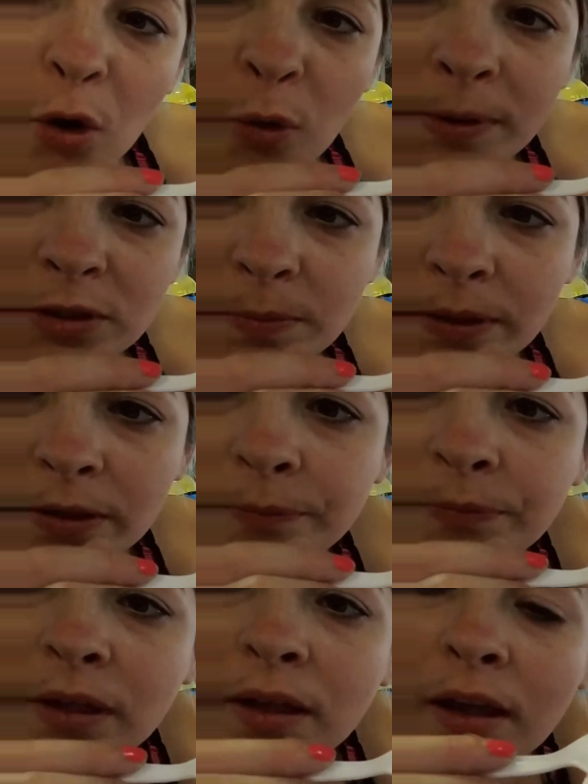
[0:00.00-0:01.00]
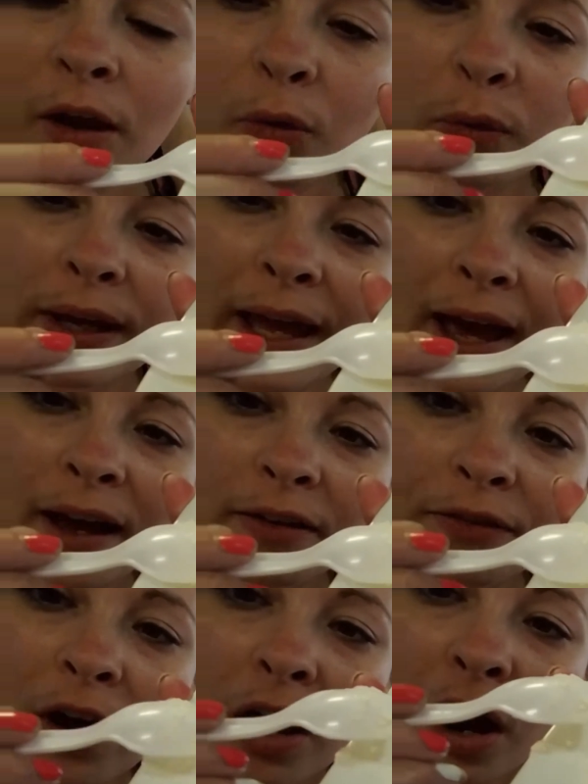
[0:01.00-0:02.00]
oh, much better. We
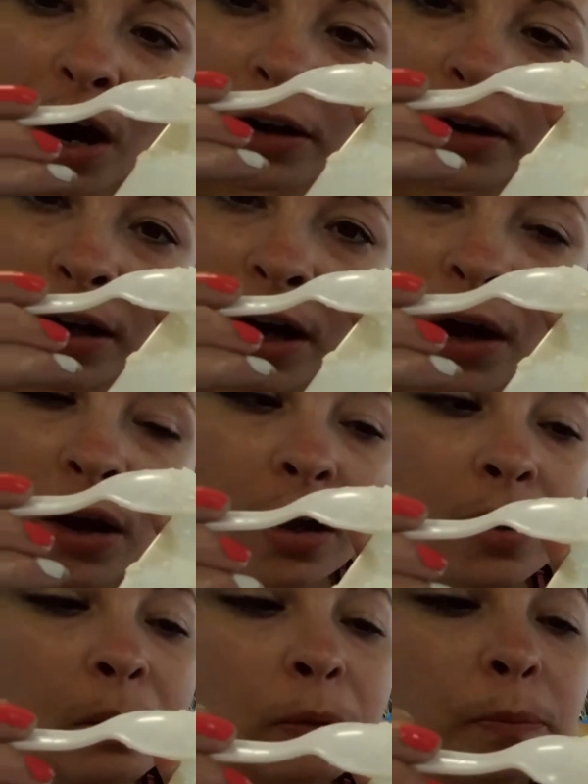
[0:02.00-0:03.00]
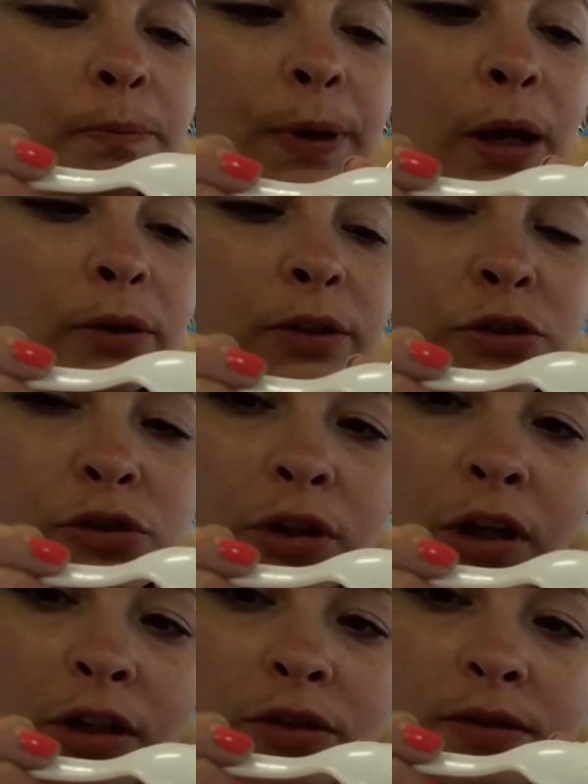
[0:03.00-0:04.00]
have our powdered
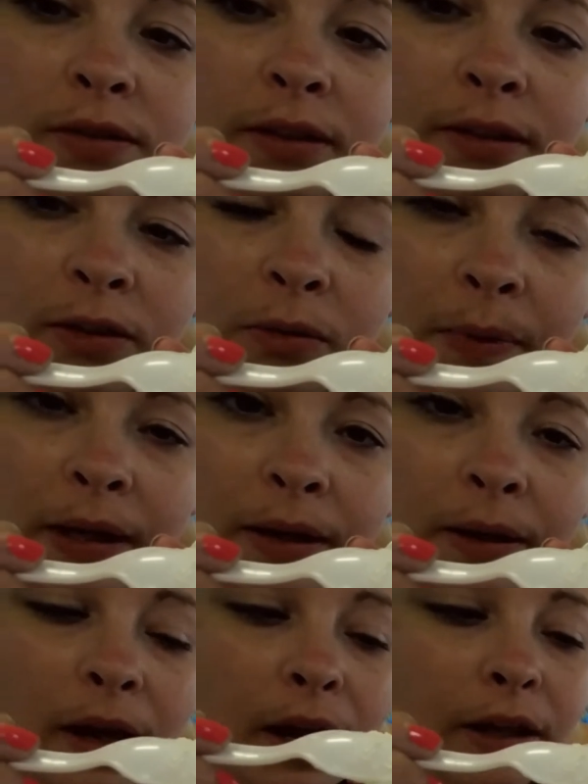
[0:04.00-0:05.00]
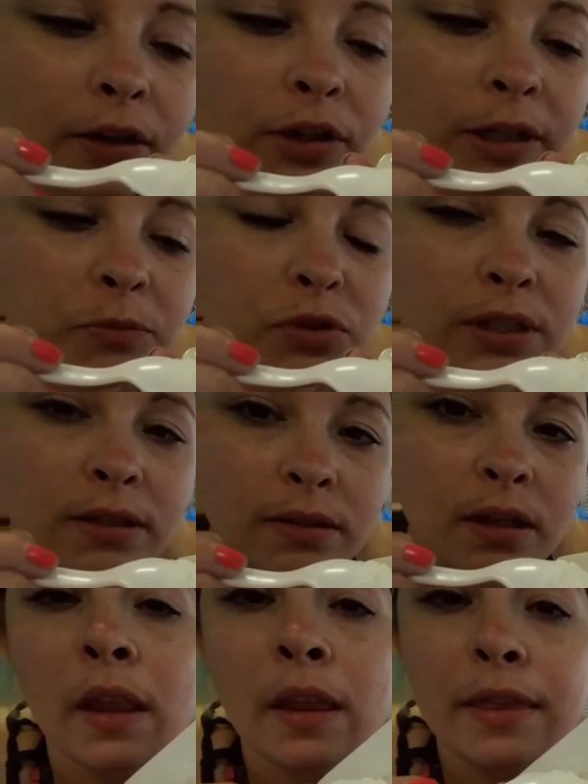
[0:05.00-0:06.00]
sugar, just a little bit, and cream cheese.
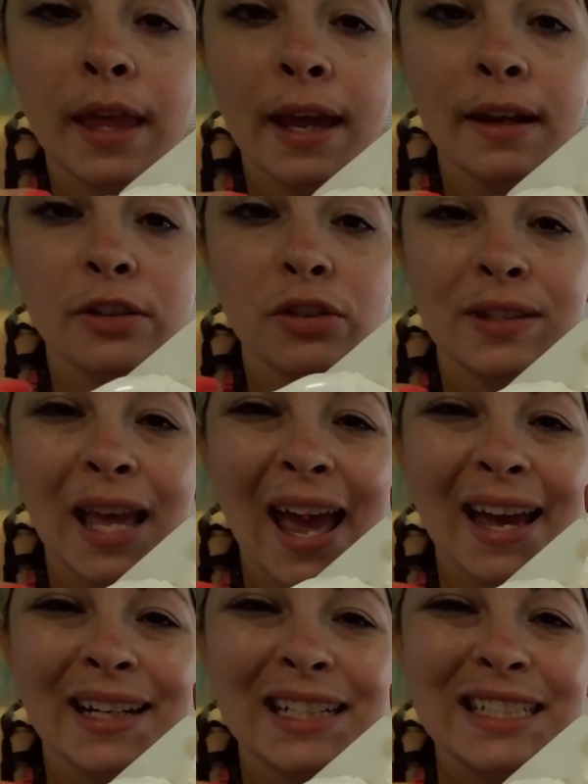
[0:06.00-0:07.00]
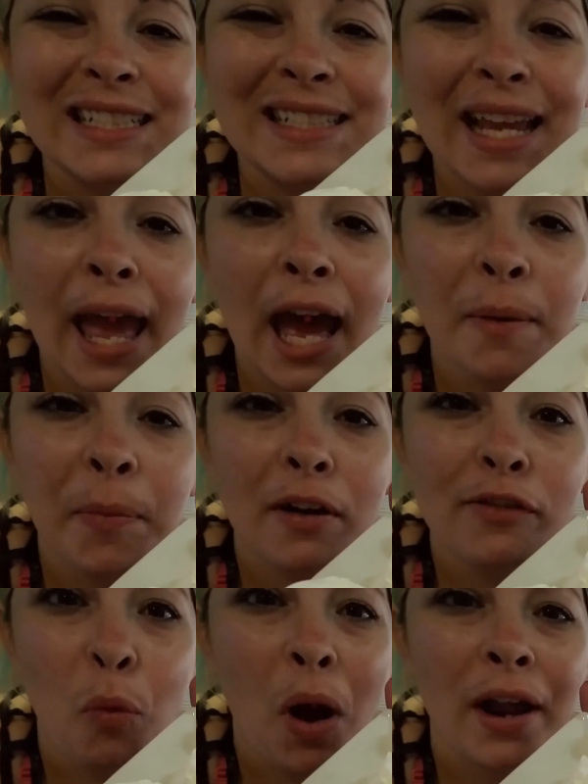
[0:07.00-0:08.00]
Then just add a dab
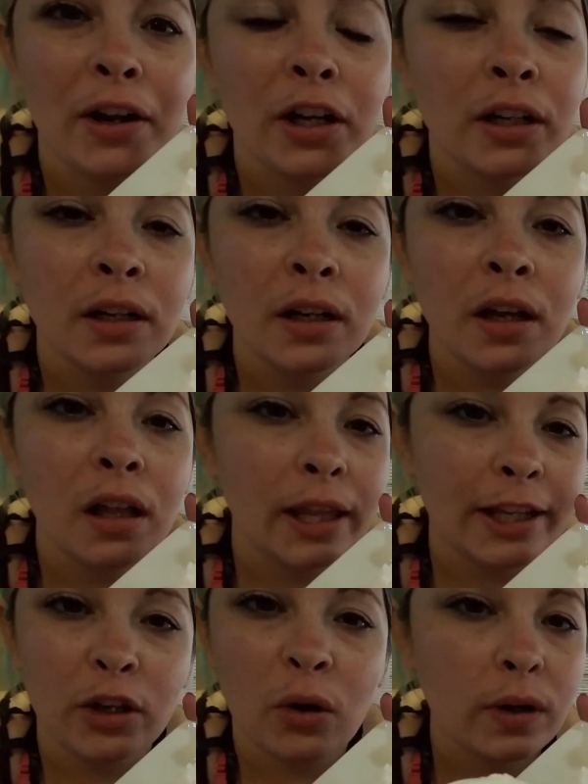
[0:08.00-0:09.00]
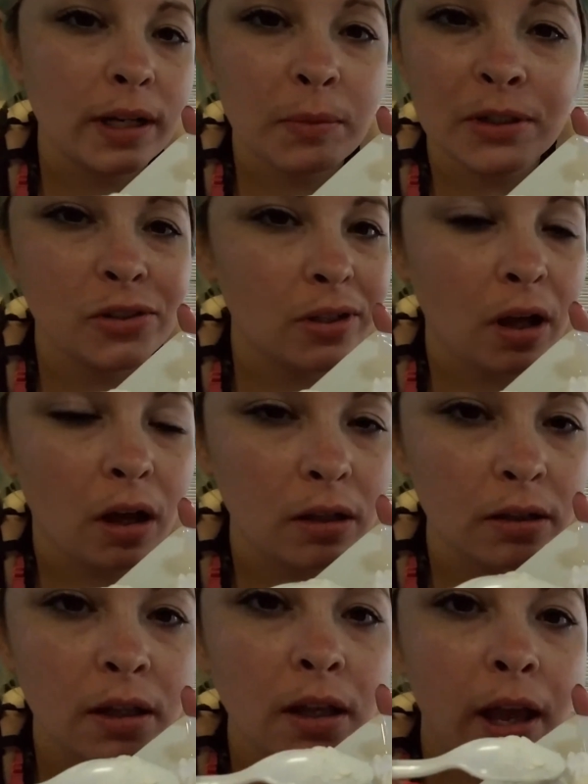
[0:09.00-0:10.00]
of water. Like you don't need much at all.
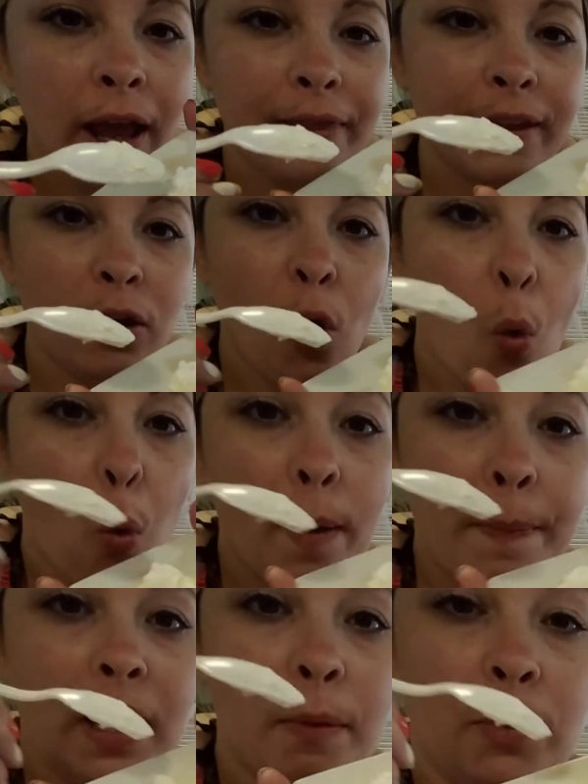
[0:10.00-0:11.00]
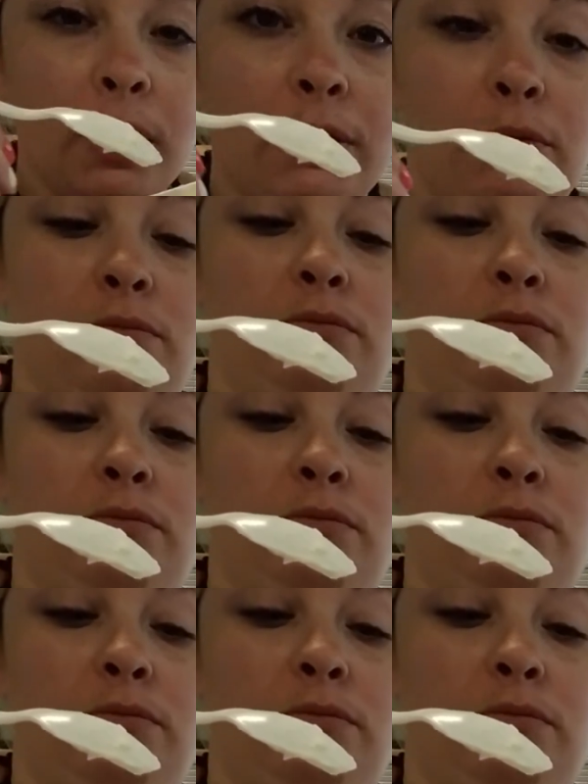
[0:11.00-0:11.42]
And then whip it up really